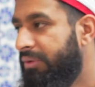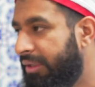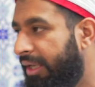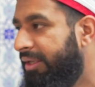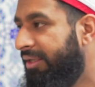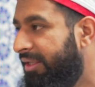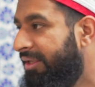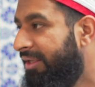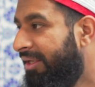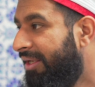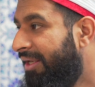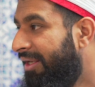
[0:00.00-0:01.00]
Yani,
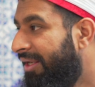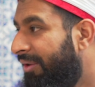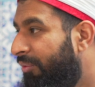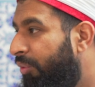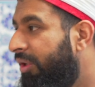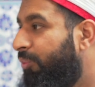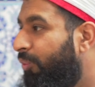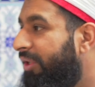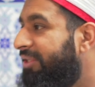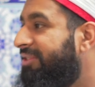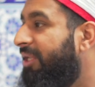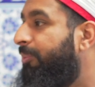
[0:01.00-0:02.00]

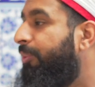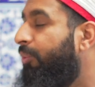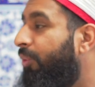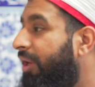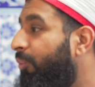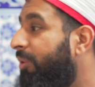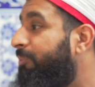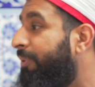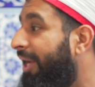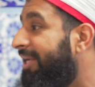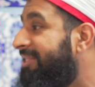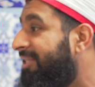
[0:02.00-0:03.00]
what
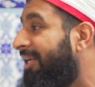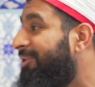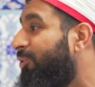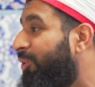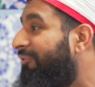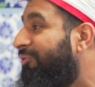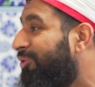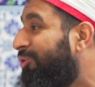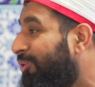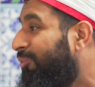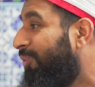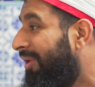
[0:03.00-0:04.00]
price can you give to
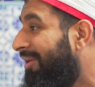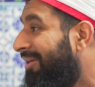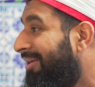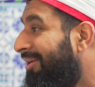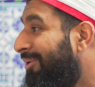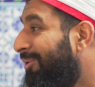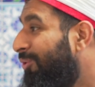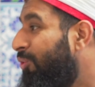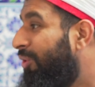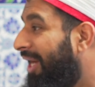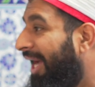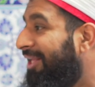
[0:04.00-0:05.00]
someone
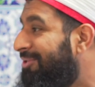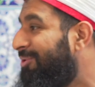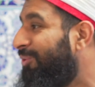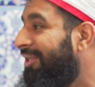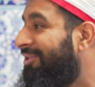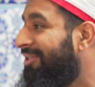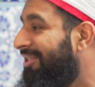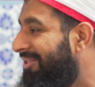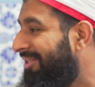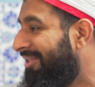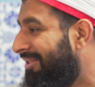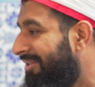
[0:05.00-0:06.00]
who guides you into the
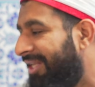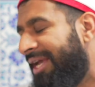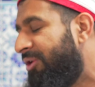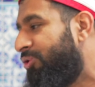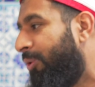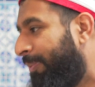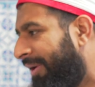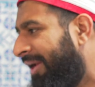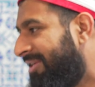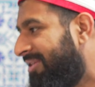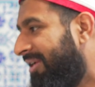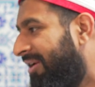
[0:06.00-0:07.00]
deen? There is no
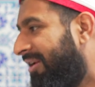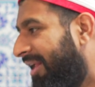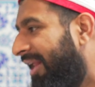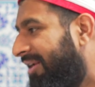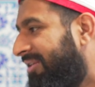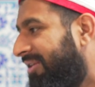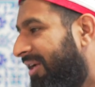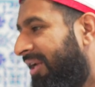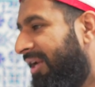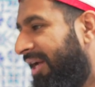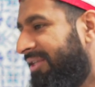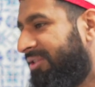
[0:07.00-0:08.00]
price in reality.
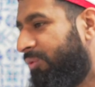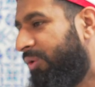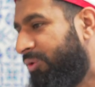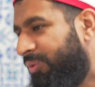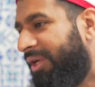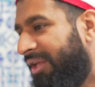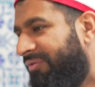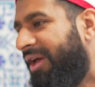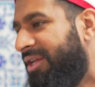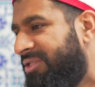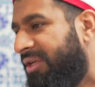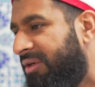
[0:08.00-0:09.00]
Allah is the one who will give
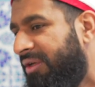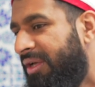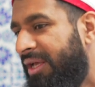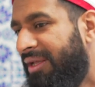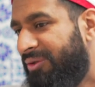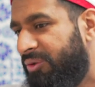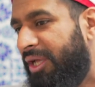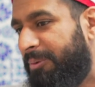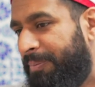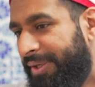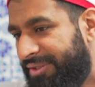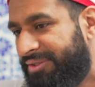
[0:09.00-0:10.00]
ajr to
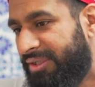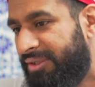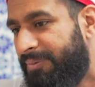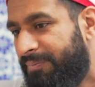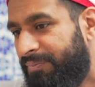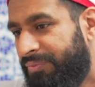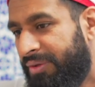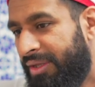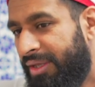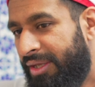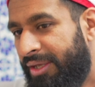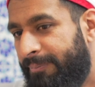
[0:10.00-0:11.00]
that person.
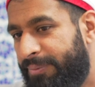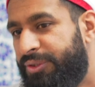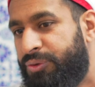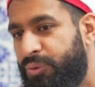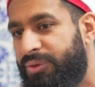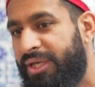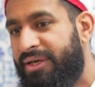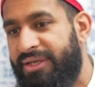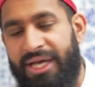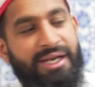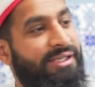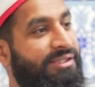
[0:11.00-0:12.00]
But the truth and
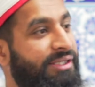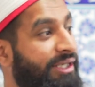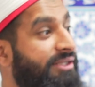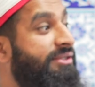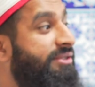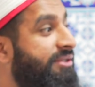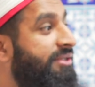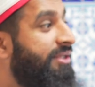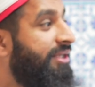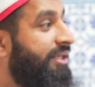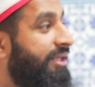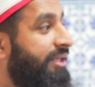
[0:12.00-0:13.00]
reality is
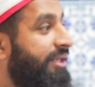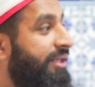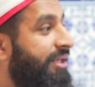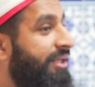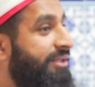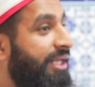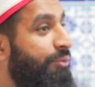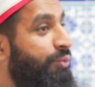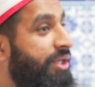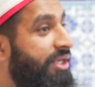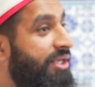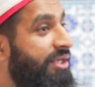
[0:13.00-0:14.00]
that
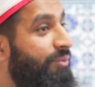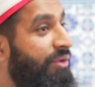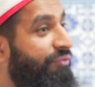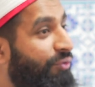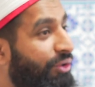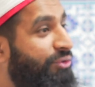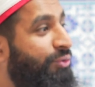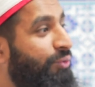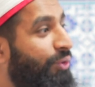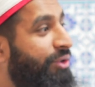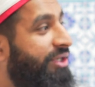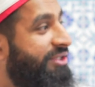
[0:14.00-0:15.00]
we've got
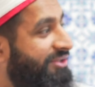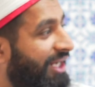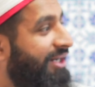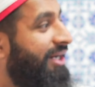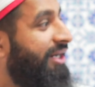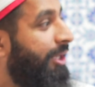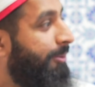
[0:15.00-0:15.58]
to understand and